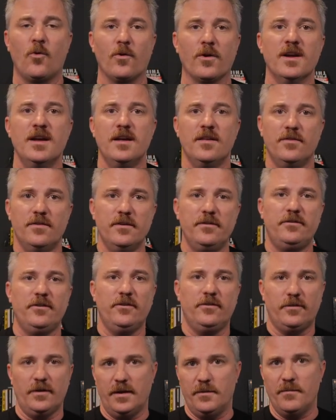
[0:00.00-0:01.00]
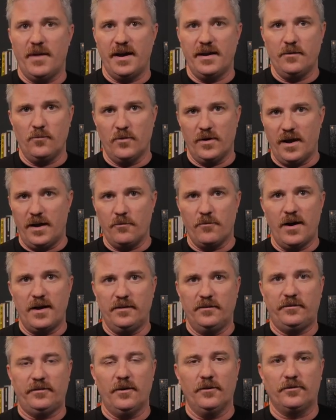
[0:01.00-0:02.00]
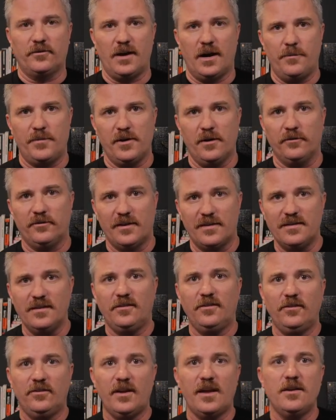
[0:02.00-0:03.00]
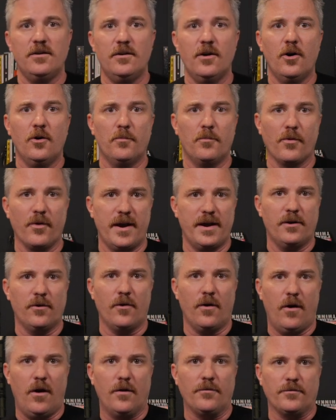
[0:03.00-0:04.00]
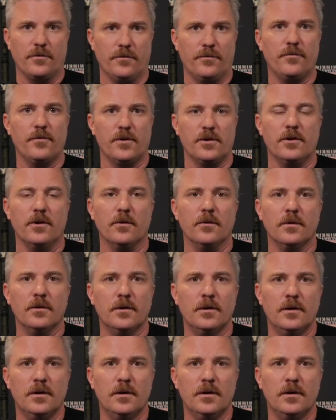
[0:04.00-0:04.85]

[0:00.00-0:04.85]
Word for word: Or this is in my when I write the sales copy, I'll say this is a no-brainer offer for you.